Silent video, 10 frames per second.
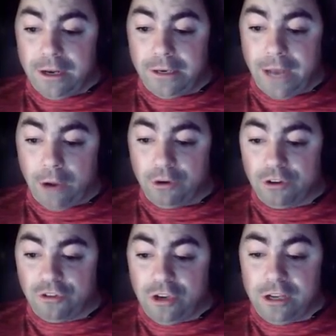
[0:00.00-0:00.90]
and now you
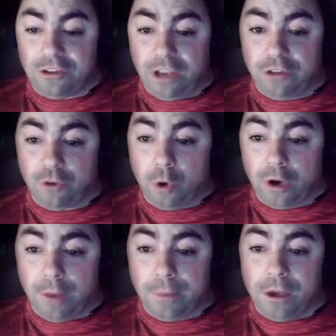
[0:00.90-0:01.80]
can see it has gone
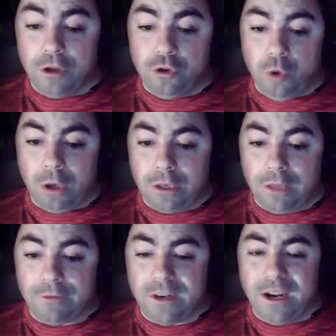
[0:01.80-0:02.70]
up to
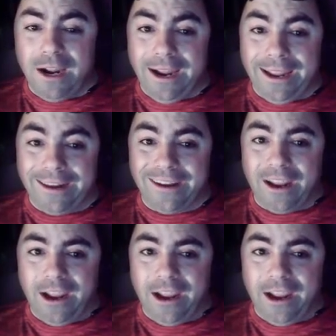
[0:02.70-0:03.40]
eleven and a